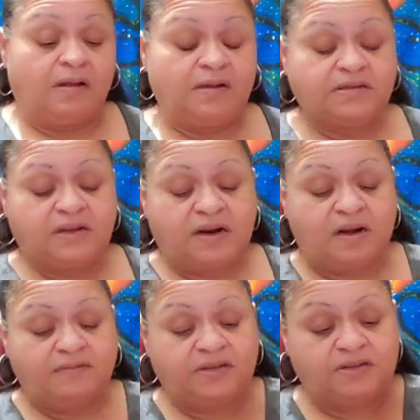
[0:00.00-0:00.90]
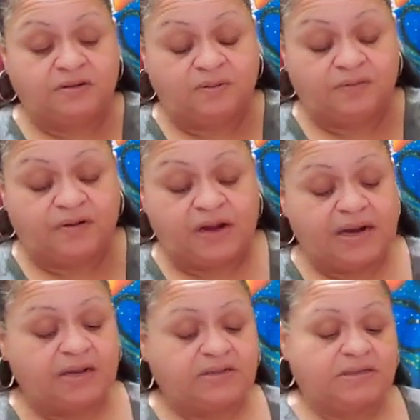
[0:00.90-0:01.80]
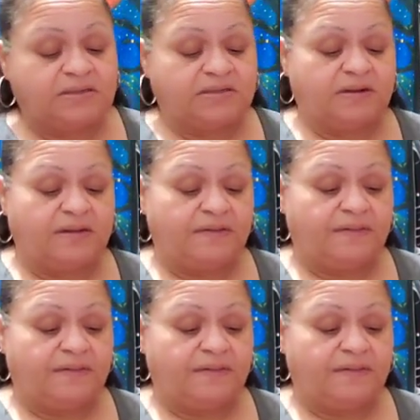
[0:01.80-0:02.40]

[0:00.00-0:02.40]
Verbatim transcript: This could have to do with finances.